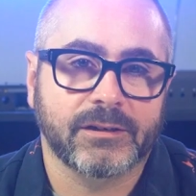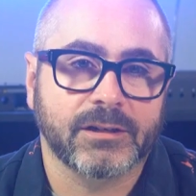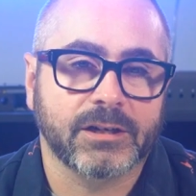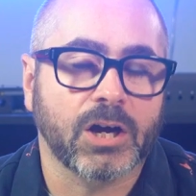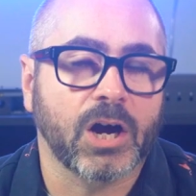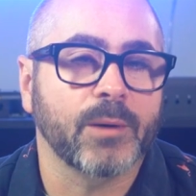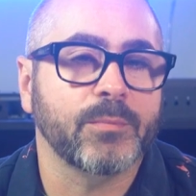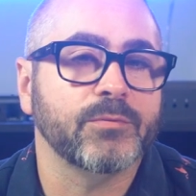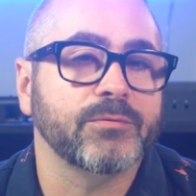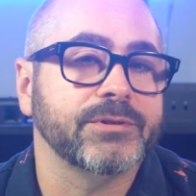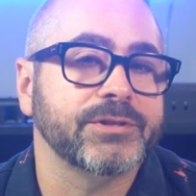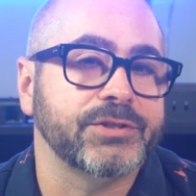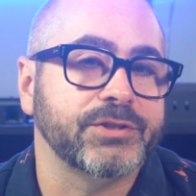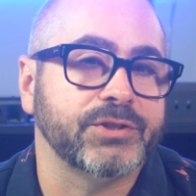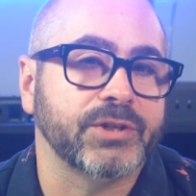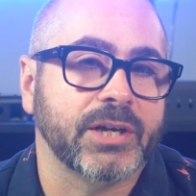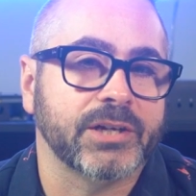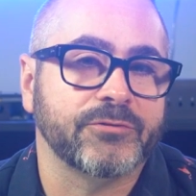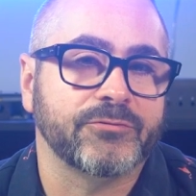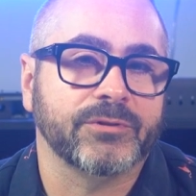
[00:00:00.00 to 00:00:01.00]
Copper is
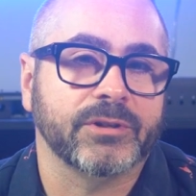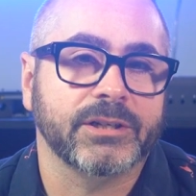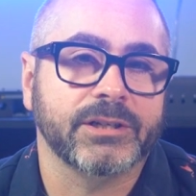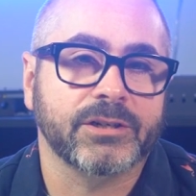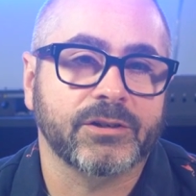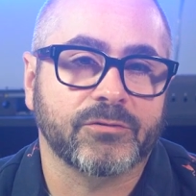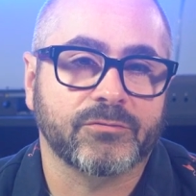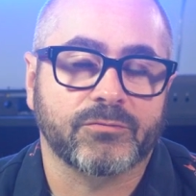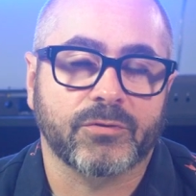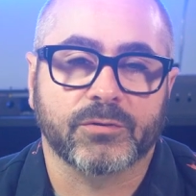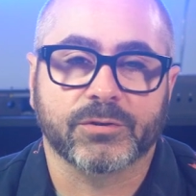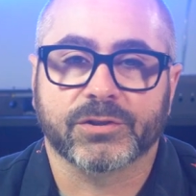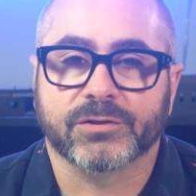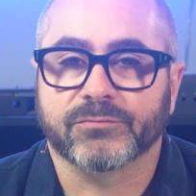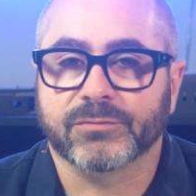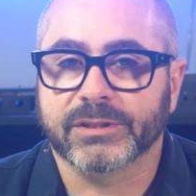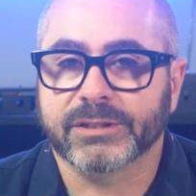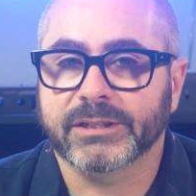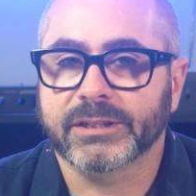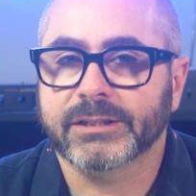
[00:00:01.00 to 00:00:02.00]
generally
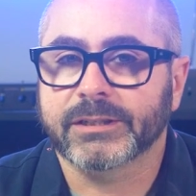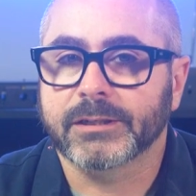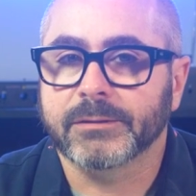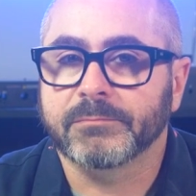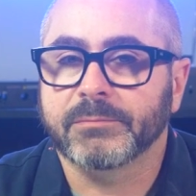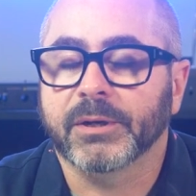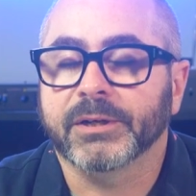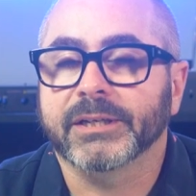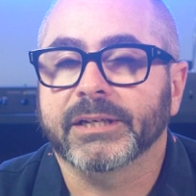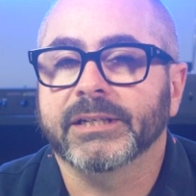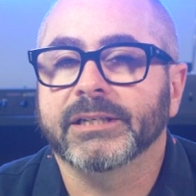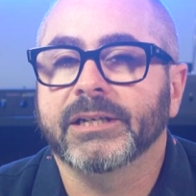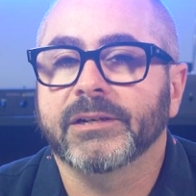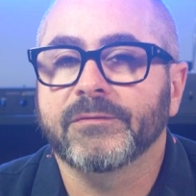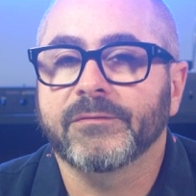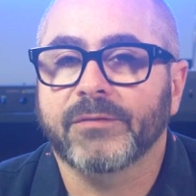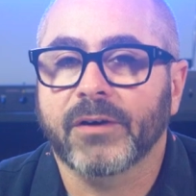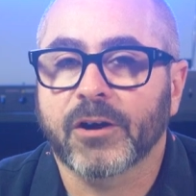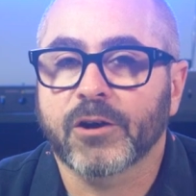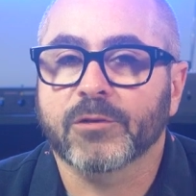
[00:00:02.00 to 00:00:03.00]
corrosion resistant, but in
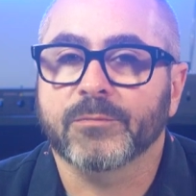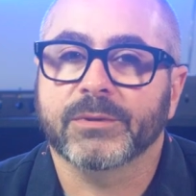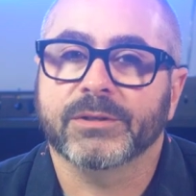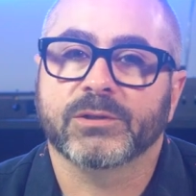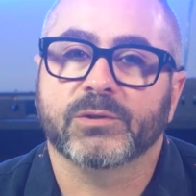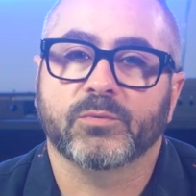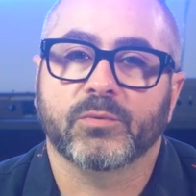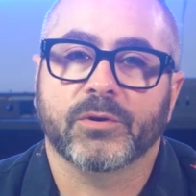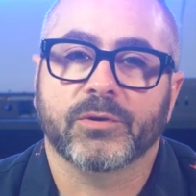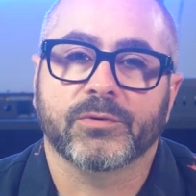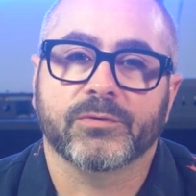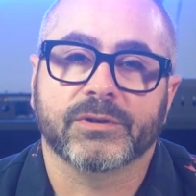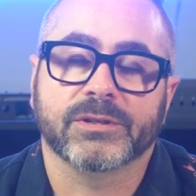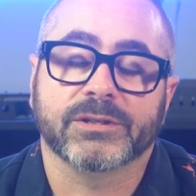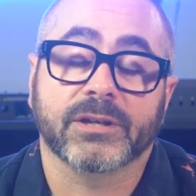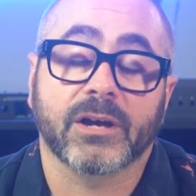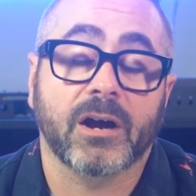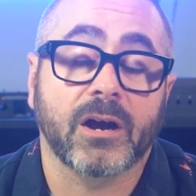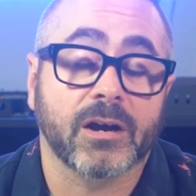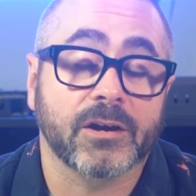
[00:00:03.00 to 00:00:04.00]
environments where there
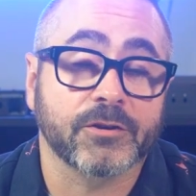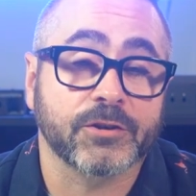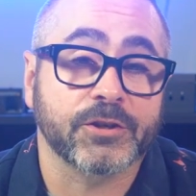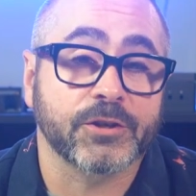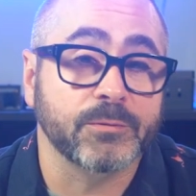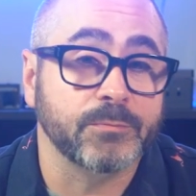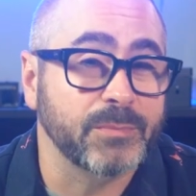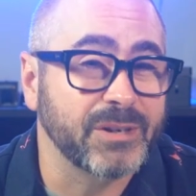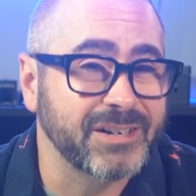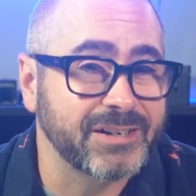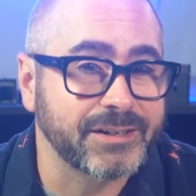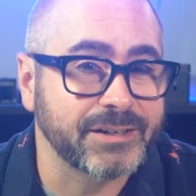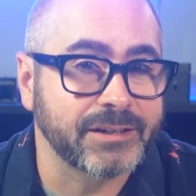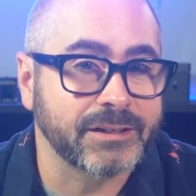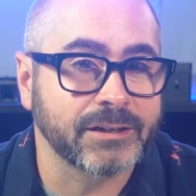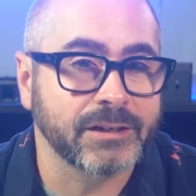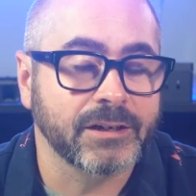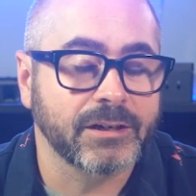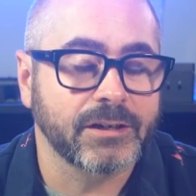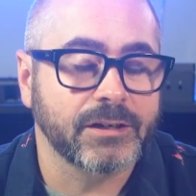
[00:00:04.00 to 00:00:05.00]
is a higher
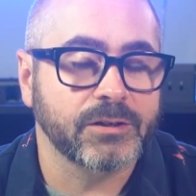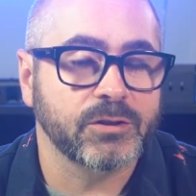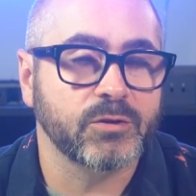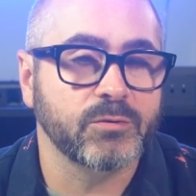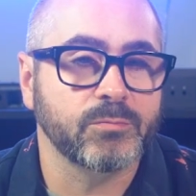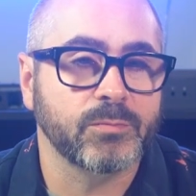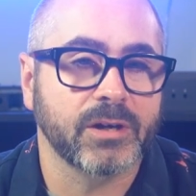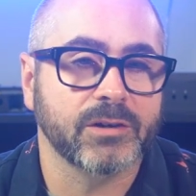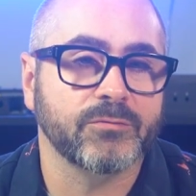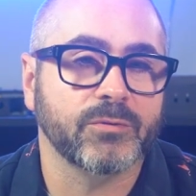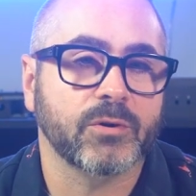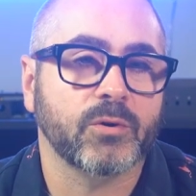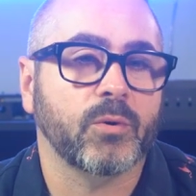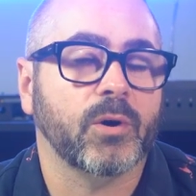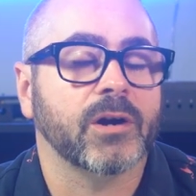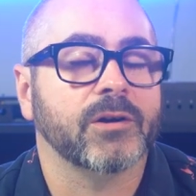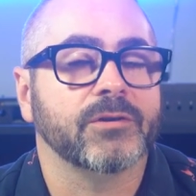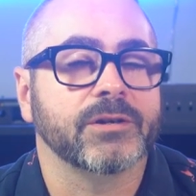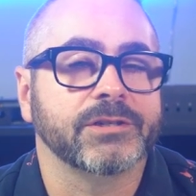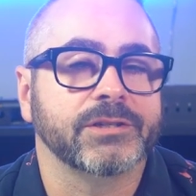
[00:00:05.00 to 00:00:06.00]
humidity, you may
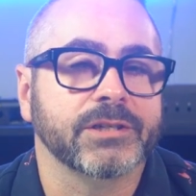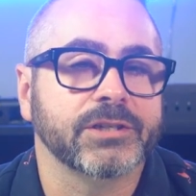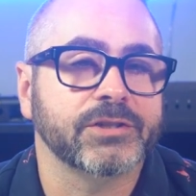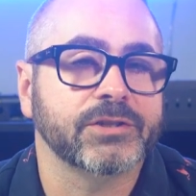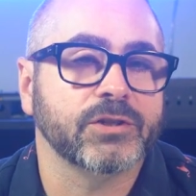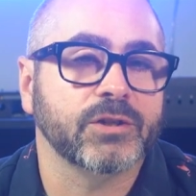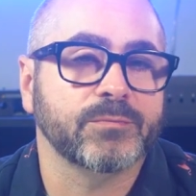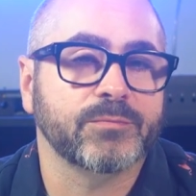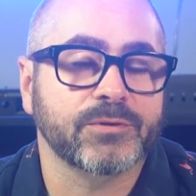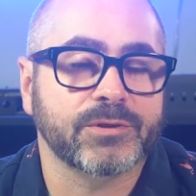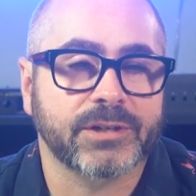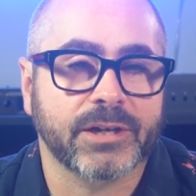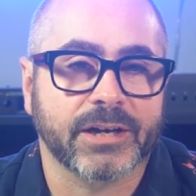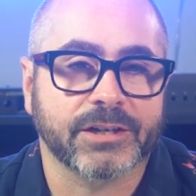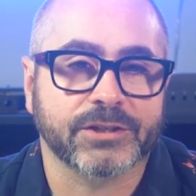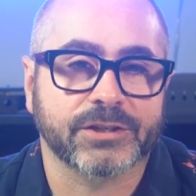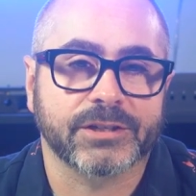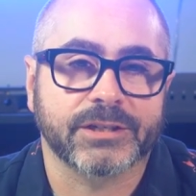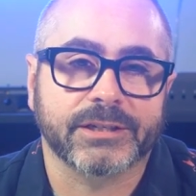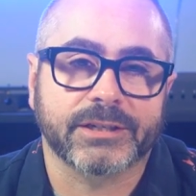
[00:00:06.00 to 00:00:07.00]
require additional
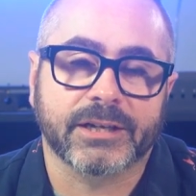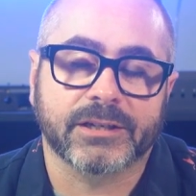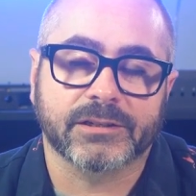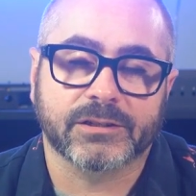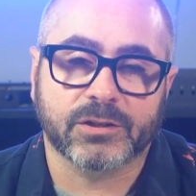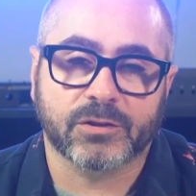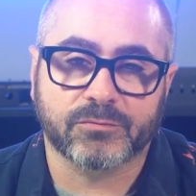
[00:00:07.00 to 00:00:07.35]
protection against